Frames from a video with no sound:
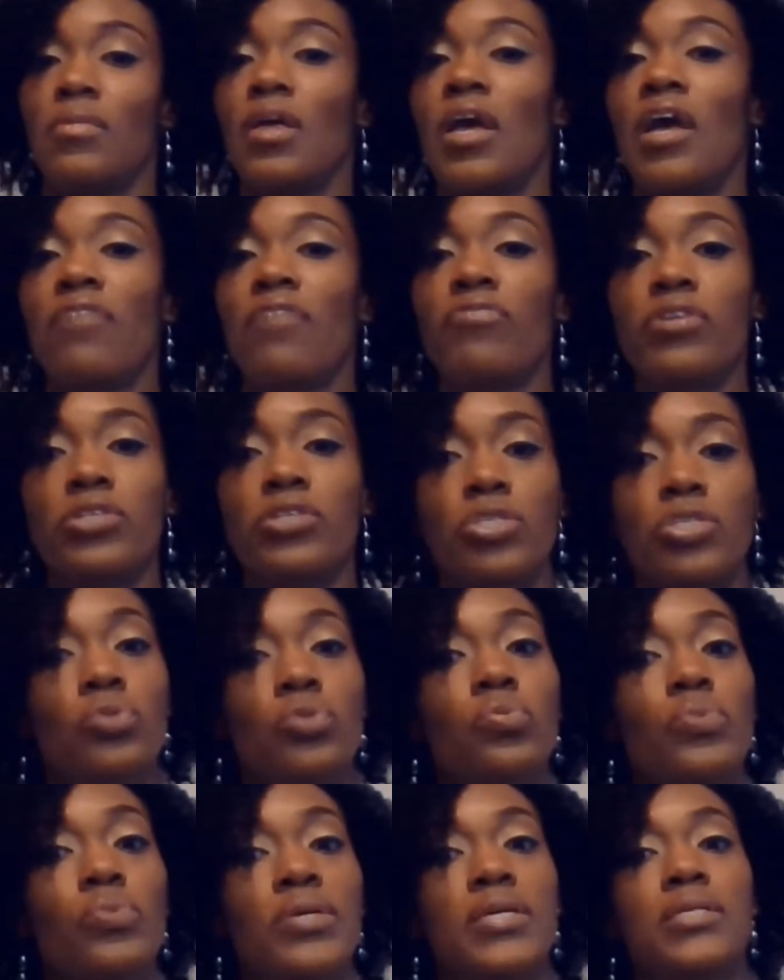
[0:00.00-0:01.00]
every
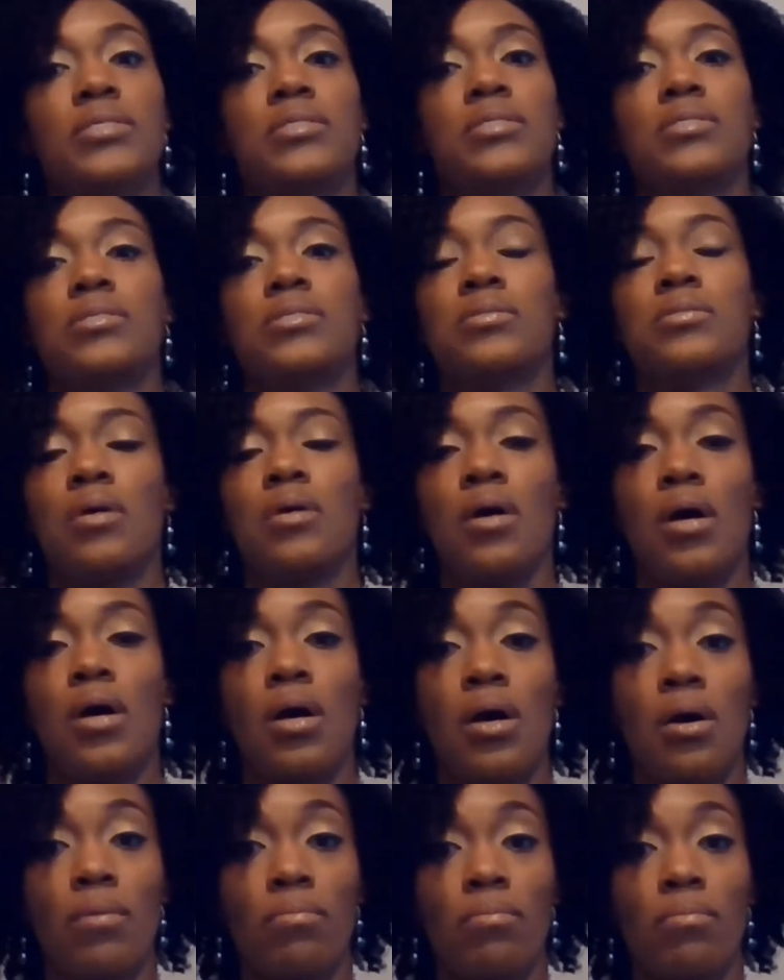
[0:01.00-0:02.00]
2 weeks,
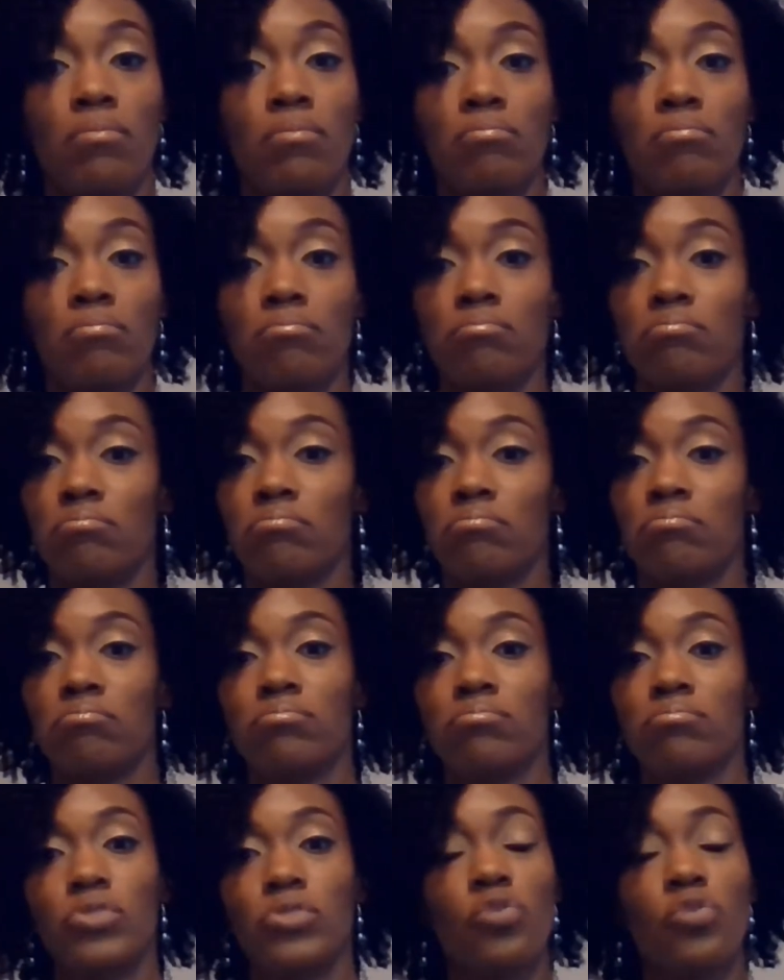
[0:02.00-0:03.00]
$250,
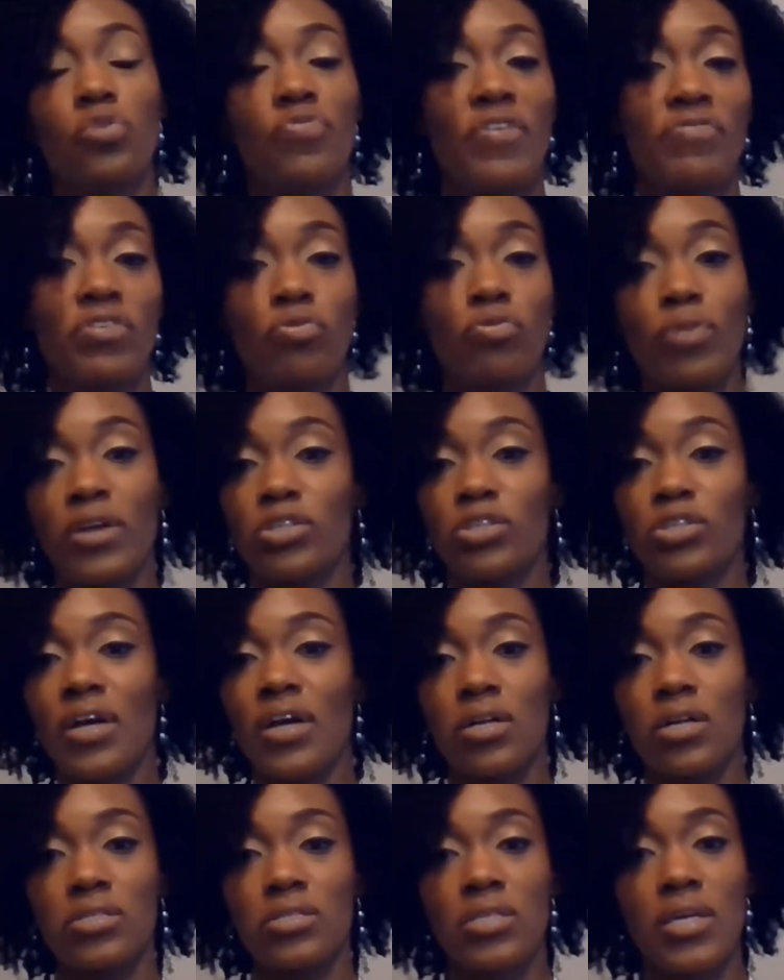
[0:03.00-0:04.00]

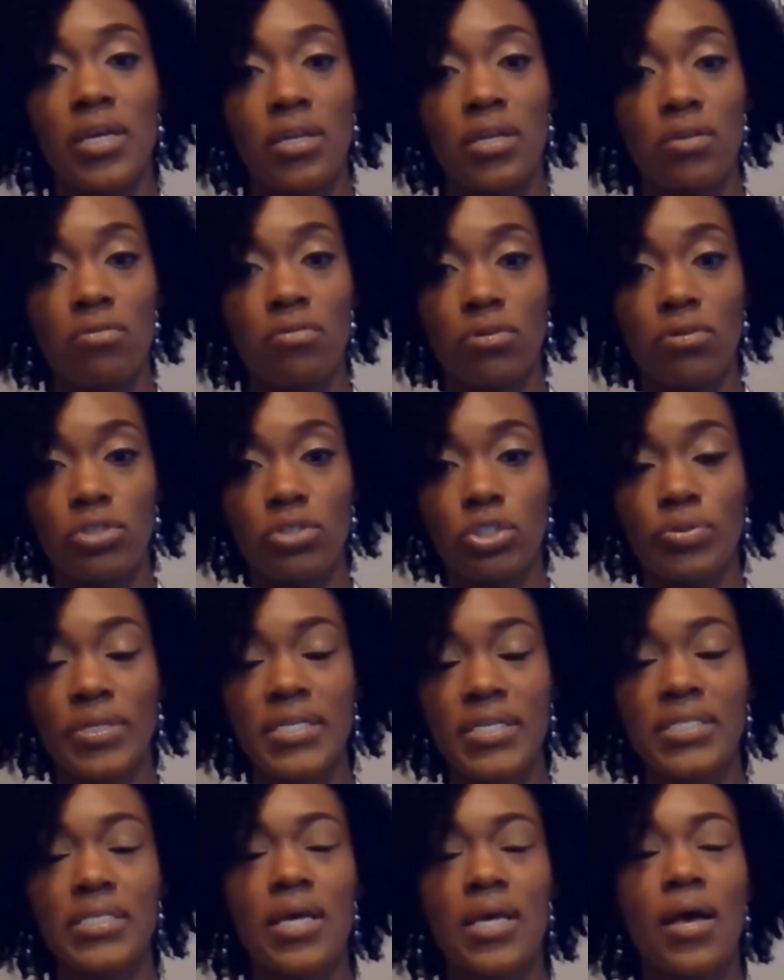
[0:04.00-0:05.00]
$300 in
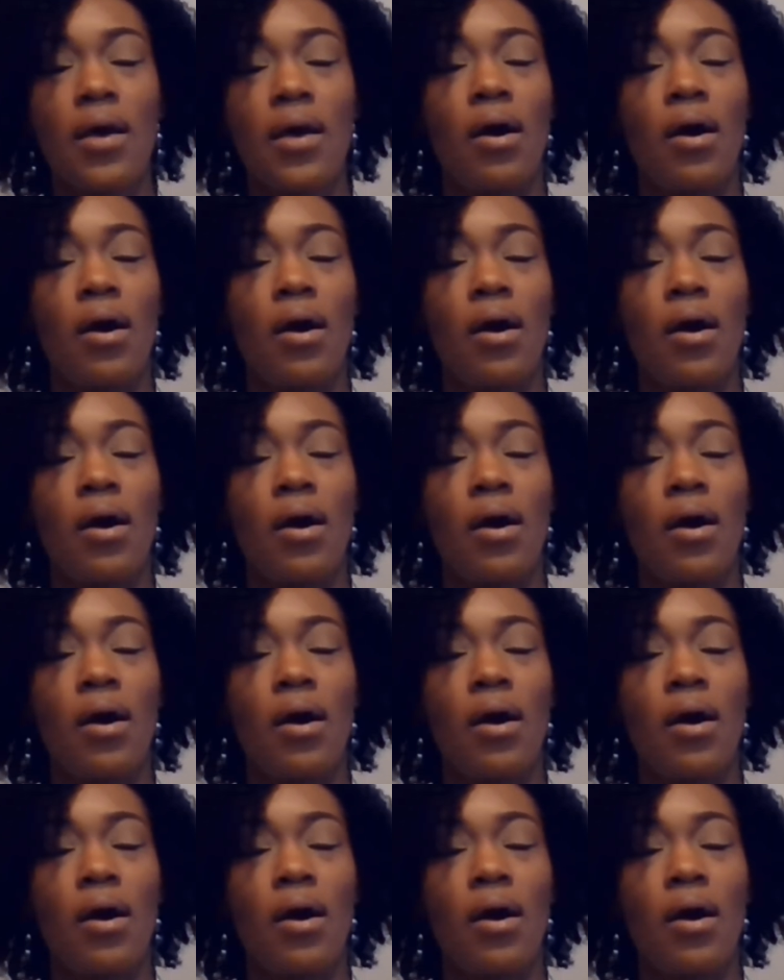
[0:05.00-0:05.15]
groceries.